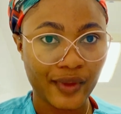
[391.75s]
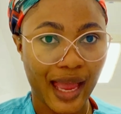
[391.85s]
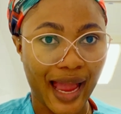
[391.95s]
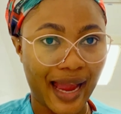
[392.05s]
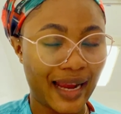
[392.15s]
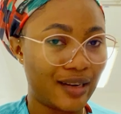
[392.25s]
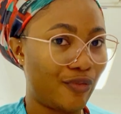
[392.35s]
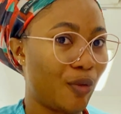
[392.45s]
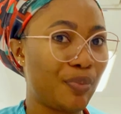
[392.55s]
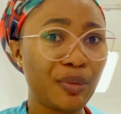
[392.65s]
And
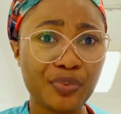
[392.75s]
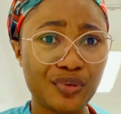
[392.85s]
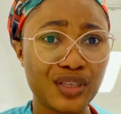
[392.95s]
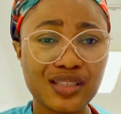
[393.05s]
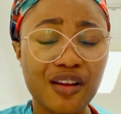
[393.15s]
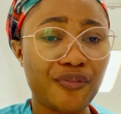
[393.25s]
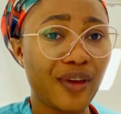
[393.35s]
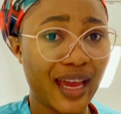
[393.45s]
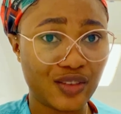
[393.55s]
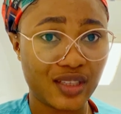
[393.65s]
for people, it's not
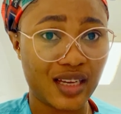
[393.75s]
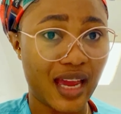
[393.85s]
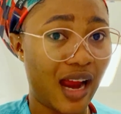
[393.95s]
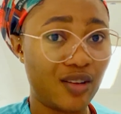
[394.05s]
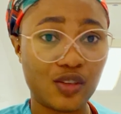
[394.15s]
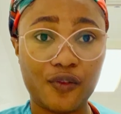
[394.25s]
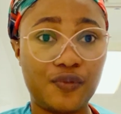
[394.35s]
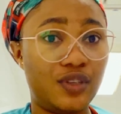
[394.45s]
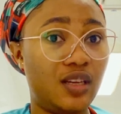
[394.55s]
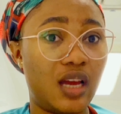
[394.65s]
fair to the health
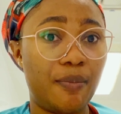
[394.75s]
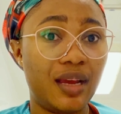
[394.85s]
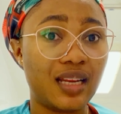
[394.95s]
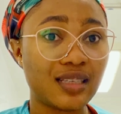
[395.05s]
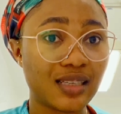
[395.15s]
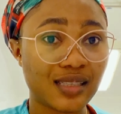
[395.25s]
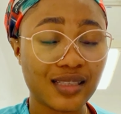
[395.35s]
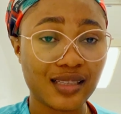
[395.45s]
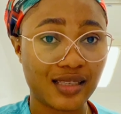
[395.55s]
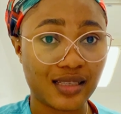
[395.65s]
of the
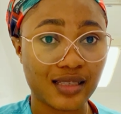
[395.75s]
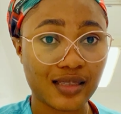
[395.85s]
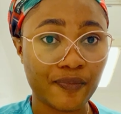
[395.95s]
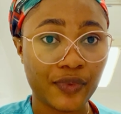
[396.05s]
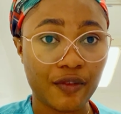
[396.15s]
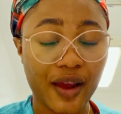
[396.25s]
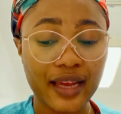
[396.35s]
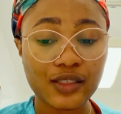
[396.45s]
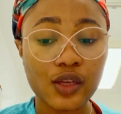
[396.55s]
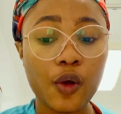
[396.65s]
citizens,
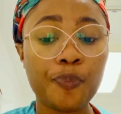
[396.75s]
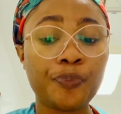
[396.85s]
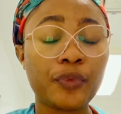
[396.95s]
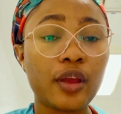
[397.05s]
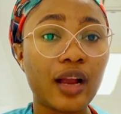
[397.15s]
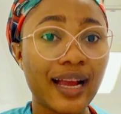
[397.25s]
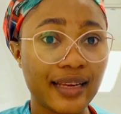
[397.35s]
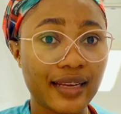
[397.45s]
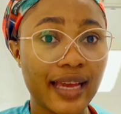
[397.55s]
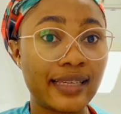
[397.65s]
right? So
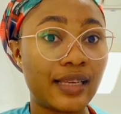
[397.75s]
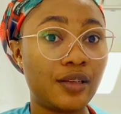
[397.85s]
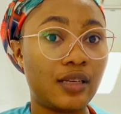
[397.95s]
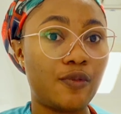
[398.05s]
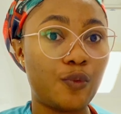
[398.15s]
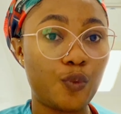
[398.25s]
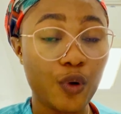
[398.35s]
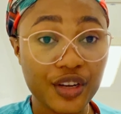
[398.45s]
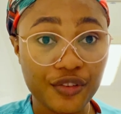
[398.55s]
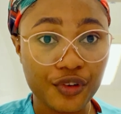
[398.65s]
Canada is another
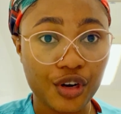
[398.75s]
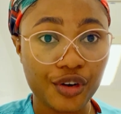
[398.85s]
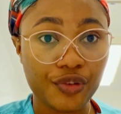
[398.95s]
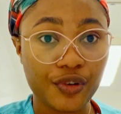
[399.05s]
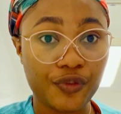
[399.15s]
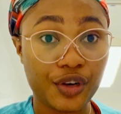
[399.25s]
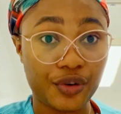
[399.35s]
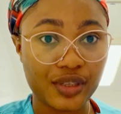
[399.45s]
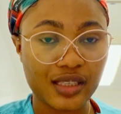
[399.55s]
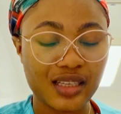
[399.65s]
wonderful country for
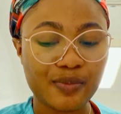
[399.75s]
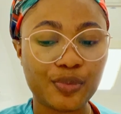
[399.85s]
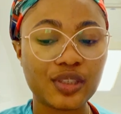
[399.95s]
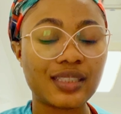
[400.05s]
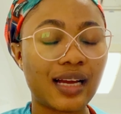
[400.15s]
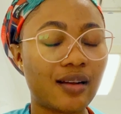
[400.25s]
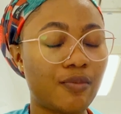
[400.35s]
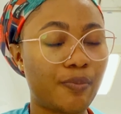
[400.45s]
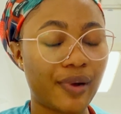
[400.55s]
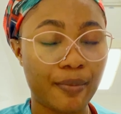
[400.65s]
nurses, but their
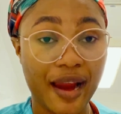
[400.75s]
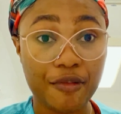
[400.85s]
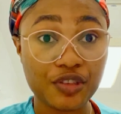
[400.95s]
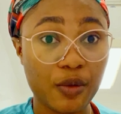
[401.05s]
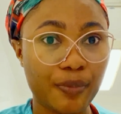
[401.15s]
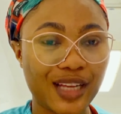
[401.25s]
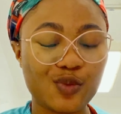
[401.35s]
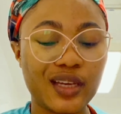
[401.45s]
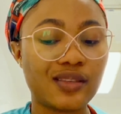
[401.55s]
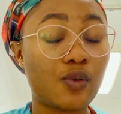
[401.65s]
migration
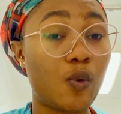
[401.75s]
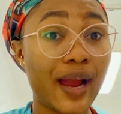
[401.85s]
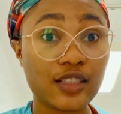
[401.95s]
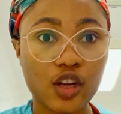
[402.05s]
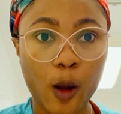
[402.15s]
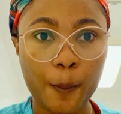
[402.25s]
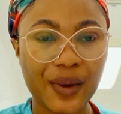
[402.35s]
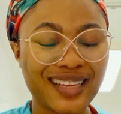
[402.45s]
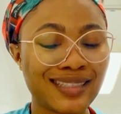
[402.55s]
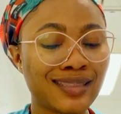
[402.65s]
pathway is quite
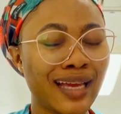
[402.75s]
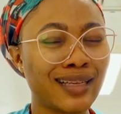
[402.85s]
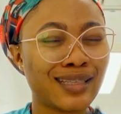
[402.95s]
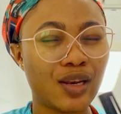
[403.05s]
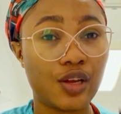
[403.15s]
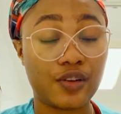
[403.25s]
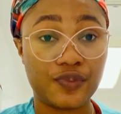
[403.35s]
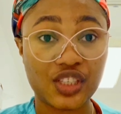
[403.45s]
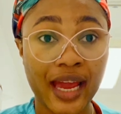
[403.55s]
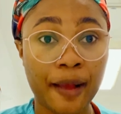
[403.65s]
complex, takes a lot
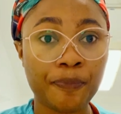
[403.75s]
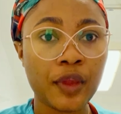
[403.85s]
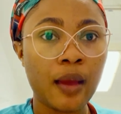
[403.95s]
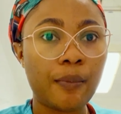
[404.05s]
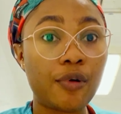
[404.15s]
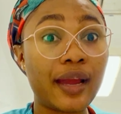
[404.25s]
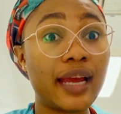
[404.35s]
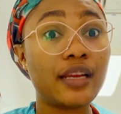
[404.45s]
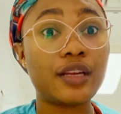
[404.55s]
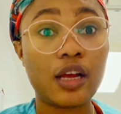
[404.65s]
of time, but I
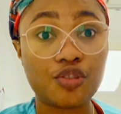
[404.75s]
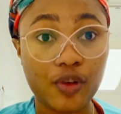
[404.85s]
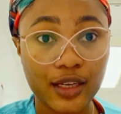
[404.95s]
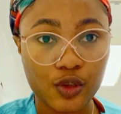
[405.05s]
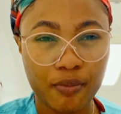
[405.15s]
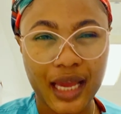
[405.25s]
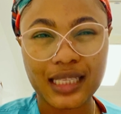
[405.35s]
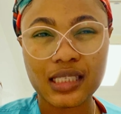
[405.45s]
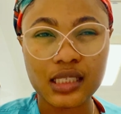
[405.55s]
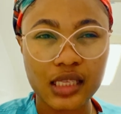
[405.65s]
heard they're not trying to make
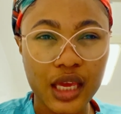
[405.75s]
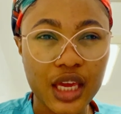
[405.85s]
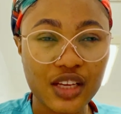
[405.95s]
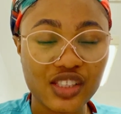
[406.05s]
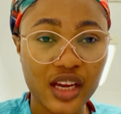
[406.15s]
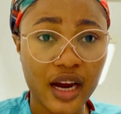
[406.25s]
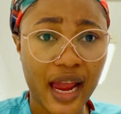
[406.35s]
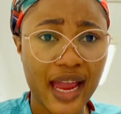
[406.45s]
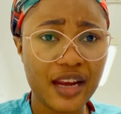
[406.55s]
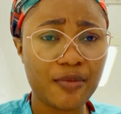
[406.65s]
things easier.
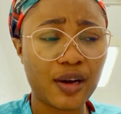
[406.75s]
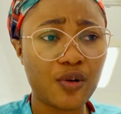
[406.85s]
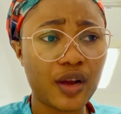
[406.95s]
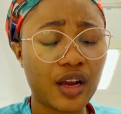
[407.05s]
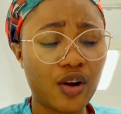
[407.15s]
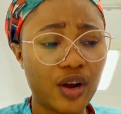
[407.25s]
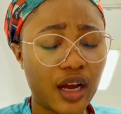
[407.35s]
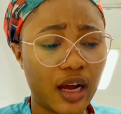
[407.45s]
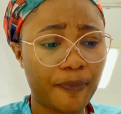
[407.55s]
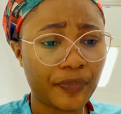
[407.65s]
I heard about
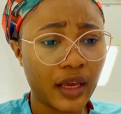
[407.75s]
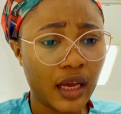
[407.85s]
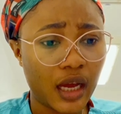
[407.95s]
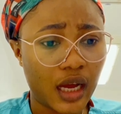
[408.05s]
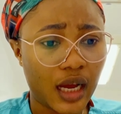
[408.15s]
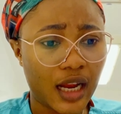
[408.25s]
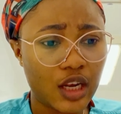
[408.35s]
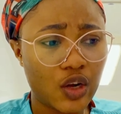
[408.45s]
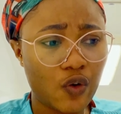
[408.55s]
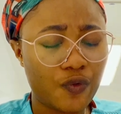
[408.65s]

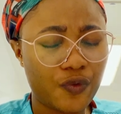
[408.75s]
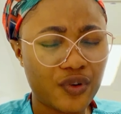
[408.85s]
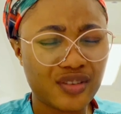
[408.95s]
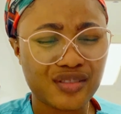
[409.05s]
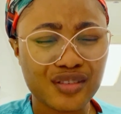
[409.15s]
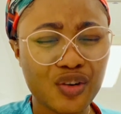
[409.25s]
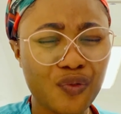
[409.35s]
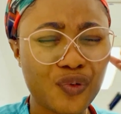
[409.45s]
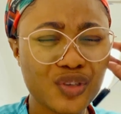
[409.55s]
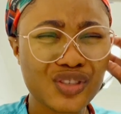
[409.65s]

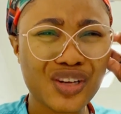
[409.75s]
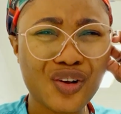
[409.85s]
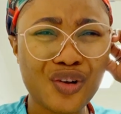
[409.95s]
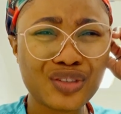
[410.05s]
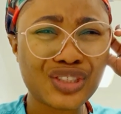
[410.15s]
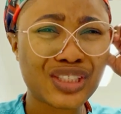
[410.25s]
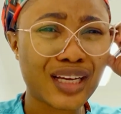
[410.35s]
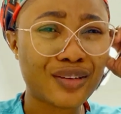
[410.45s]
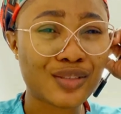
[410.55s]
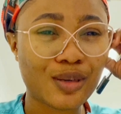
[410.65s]
Nova
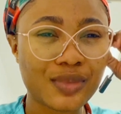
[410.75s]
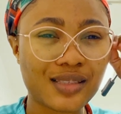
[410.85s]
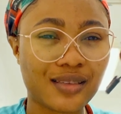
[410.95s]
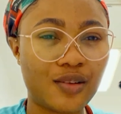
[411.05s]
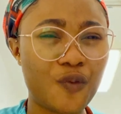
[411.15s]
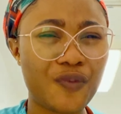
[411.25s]
Scotia or something